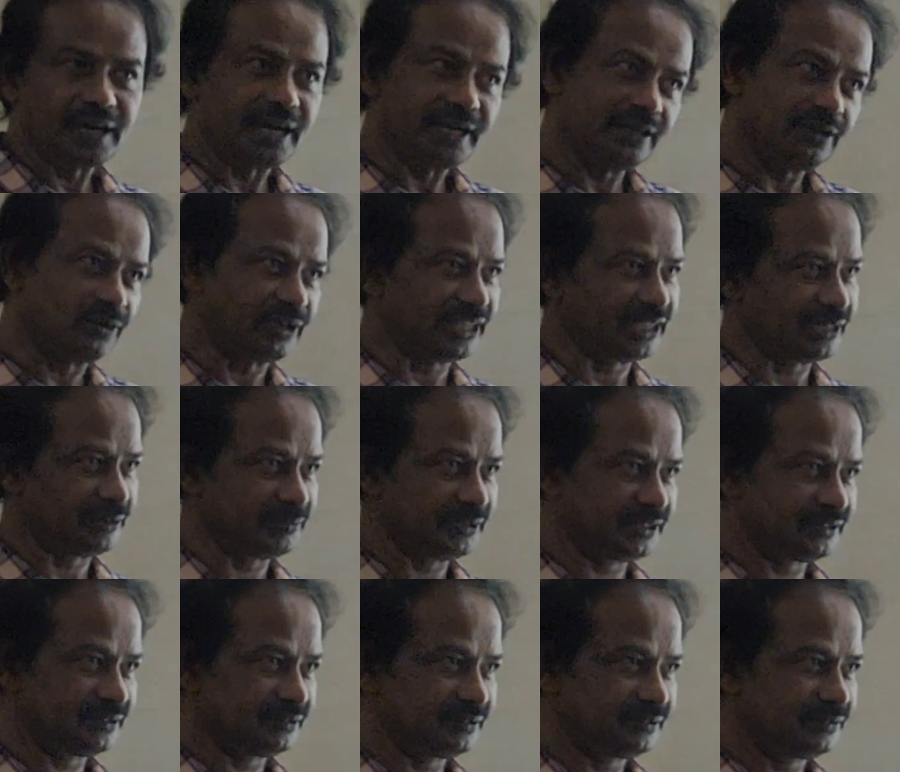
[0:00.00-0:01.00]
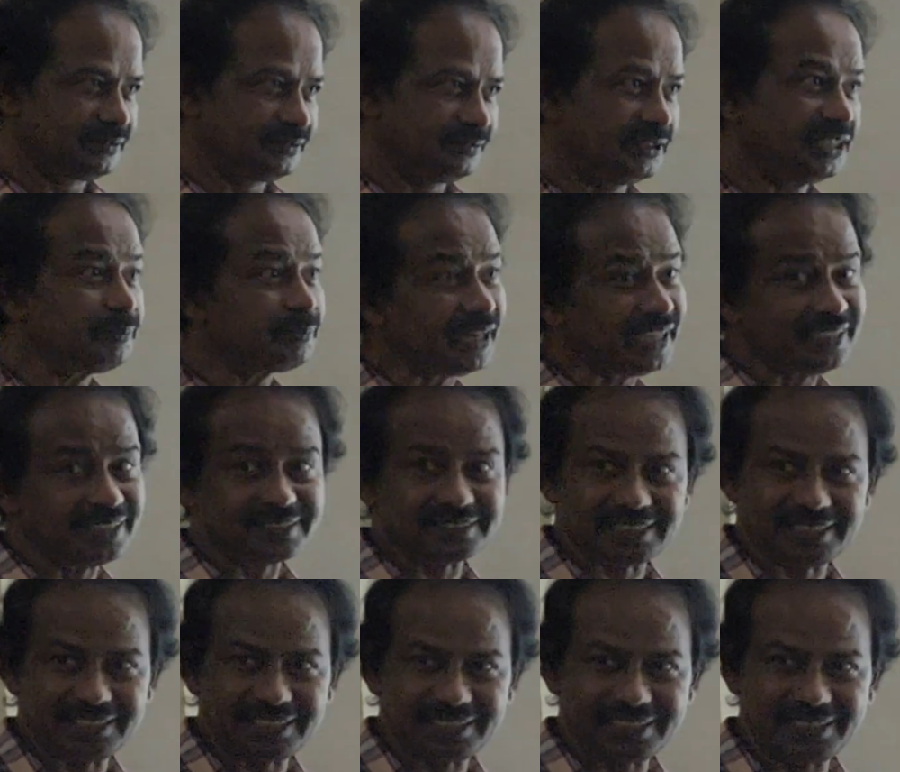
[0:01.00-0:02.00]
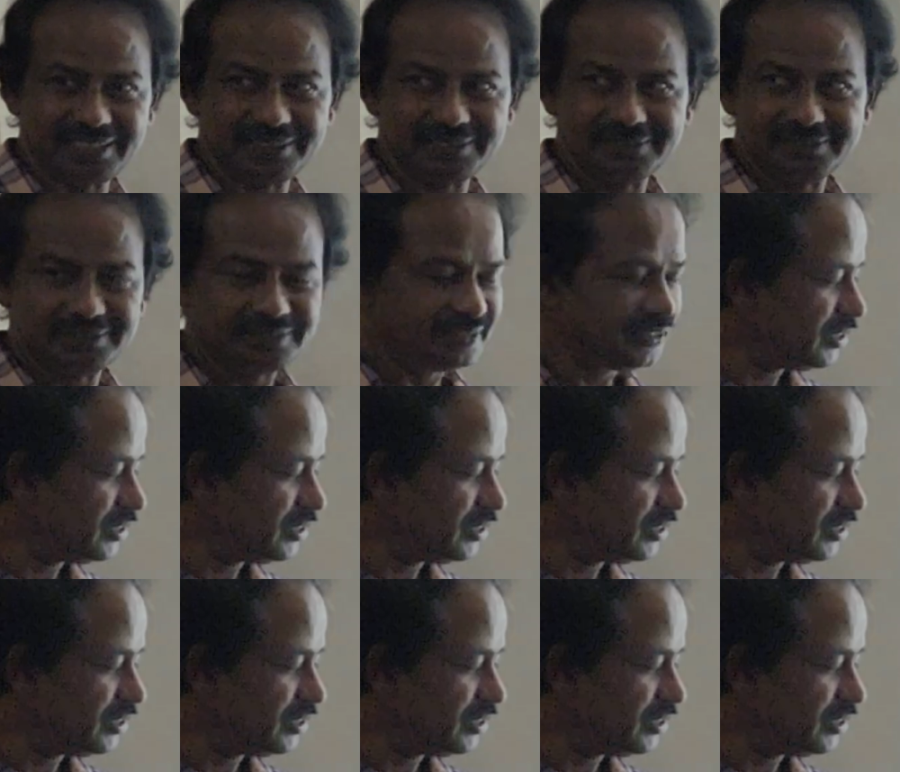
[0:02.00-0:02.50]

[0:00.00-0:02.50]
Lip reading: and lower limit with a minus sign again.